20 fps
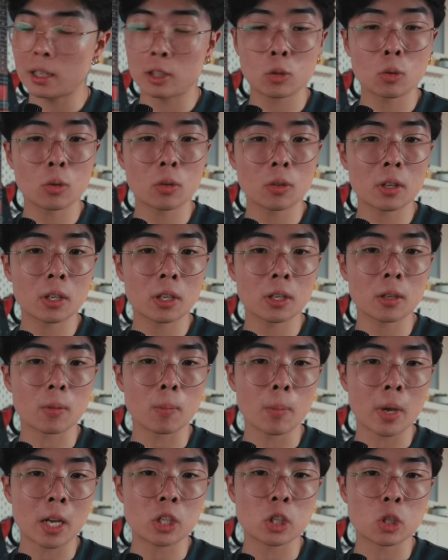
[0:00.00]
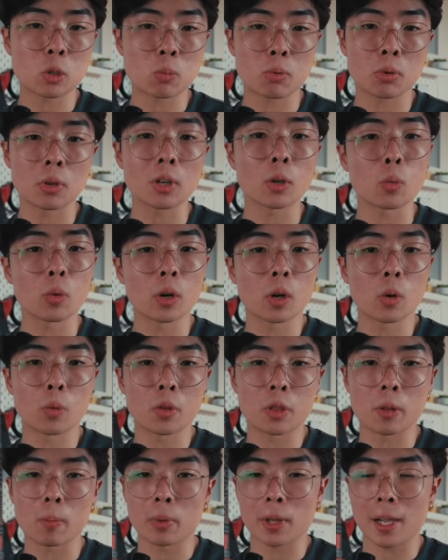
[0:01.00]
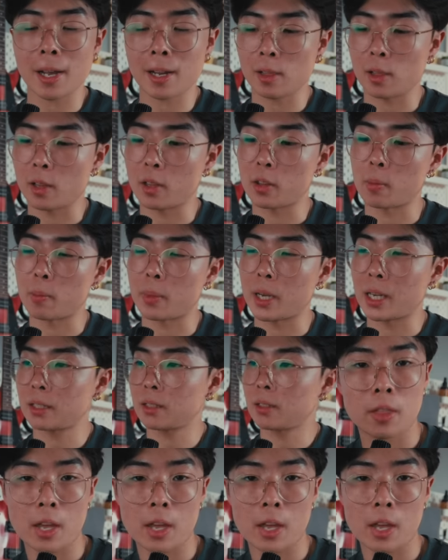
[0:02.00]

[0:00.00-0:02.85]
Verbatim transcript: I do think it matches pretty well with the black leather mat.